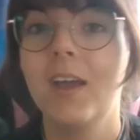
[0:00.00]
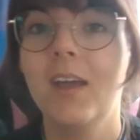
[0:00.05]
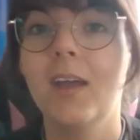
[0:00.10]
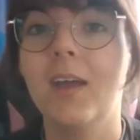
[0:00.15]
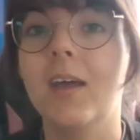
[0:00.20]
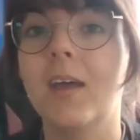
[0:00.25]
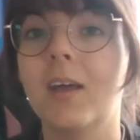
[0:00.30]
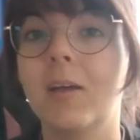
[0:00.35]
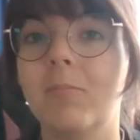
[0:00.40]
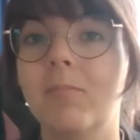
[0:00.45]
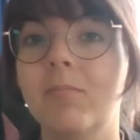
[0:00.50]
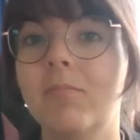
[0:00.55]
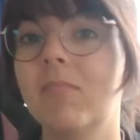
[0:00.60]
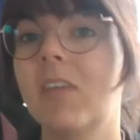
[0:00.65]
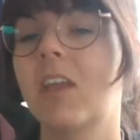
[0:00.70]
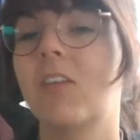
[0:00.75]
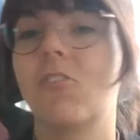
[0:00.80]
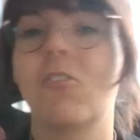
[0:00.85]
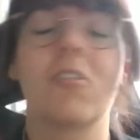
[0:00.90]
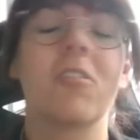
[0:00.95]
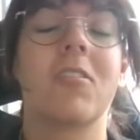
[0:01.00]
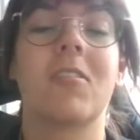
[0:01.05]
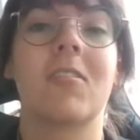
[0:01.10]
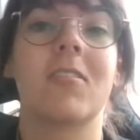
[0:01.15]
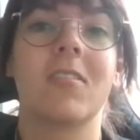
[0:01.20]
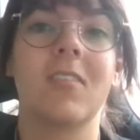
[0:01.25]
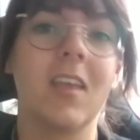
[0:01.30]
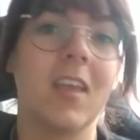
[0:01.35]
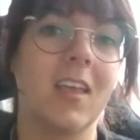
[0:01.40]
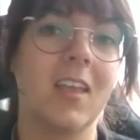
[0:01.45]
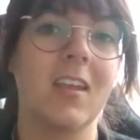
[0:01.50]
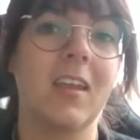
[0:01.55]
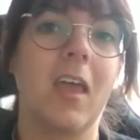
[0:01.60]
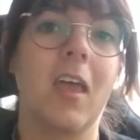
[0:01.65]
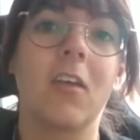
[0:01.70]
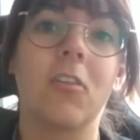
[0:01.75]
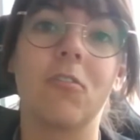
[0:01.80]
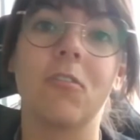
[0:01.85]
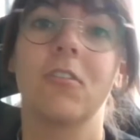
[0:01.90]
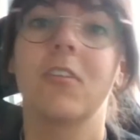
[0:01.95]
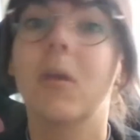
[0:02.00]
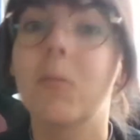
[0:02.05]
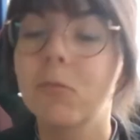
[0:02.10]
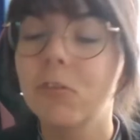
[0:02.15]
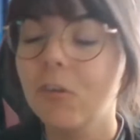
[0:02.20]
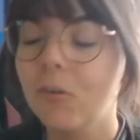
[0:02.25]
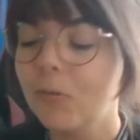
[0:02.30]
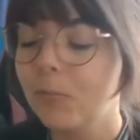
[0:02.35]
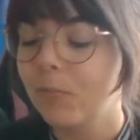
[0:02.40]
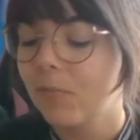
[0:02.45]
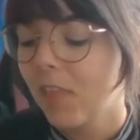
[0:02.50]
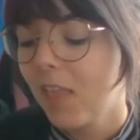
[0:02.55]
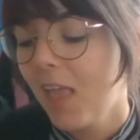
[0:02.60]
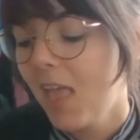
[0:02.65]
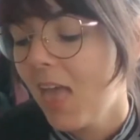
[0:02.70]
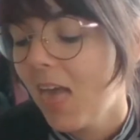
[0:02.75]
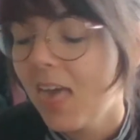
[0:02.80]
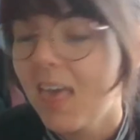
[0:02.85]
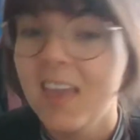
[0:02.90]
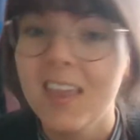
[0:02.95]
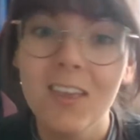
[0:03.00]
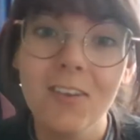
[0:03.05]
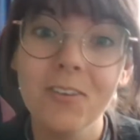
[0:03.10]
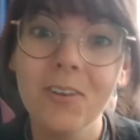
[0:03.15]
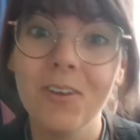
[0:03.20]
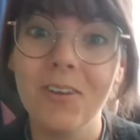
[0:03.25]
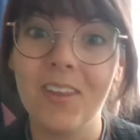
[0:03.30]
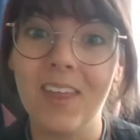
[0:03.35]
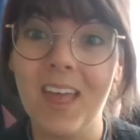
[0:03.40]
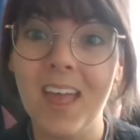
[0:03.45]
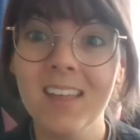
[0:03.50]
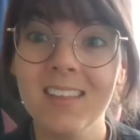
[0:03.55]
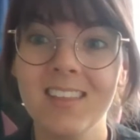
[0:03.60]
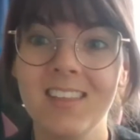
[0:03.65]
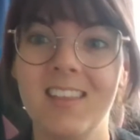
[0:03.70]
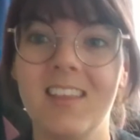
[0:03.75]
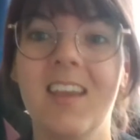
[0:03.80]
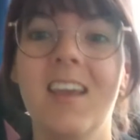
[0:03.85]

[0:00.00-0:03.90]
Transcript: and just taking the extra step. So you know that.